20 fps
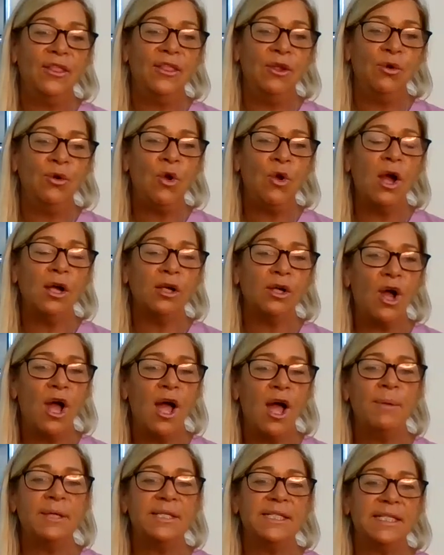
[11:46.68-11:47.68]
they're not
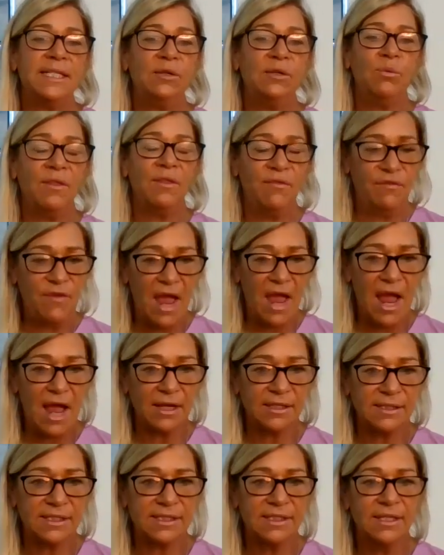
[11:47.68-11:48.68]
commenting with
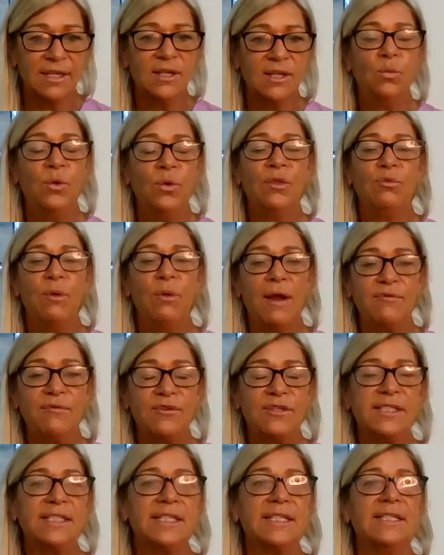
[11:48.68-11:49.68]
facts, with
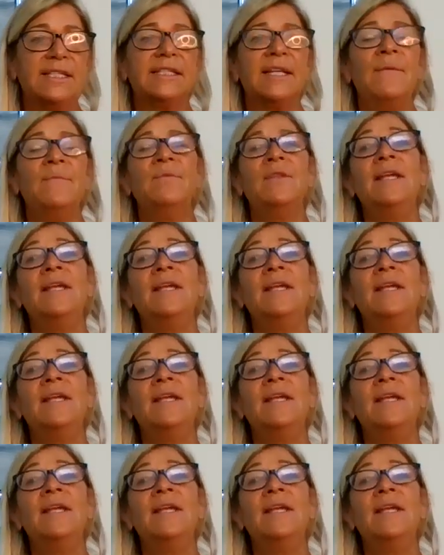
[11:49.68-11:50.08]
references.